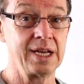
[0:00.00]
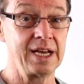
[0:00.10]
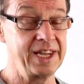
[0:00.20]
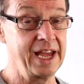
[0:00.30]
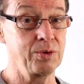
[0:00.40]

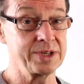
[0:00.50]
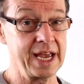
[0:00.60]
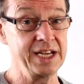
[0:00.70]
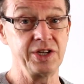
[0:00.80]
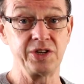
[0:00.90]
They'll say
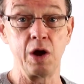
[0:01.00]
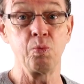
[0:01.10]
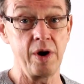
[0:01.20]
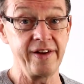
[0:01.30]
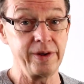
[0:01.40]
to you, don't
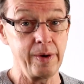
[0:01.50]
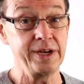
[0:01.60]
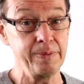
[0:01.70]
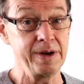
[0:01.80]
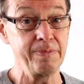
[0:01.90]
worry if you end
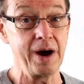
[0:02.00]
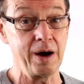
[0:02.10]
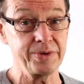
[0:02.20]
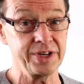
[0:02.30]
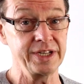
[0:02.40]
up in a park
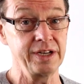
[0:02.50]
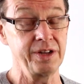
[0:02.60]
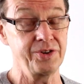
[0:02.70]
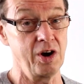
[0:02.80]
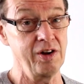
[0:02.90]
position in the
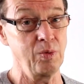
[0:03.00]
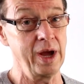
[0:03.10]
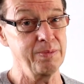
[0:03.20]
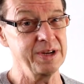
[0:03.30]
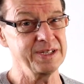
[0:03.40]
driveway,
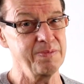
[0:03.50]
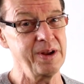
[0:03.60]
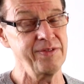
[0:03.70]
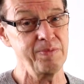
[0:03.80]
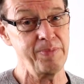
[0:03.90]
but it's a bit
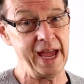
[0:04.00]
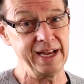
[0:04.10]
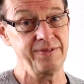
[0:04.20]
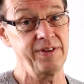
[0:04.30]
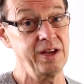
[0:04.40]
of a pain
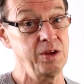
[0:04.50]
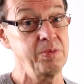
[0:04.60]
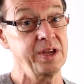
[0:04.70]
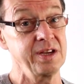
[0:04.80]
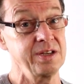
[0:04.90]
for you
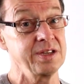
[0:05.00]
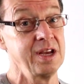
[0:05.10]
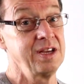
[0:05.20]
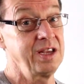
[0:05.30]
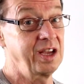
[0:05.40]
because
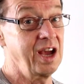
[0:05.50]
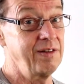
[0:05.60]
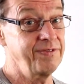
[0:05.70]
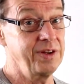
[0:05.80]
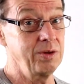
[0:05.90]
you can't
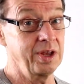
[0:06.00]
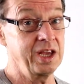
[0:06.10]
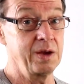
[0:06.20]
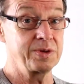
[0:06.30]
feel the curb.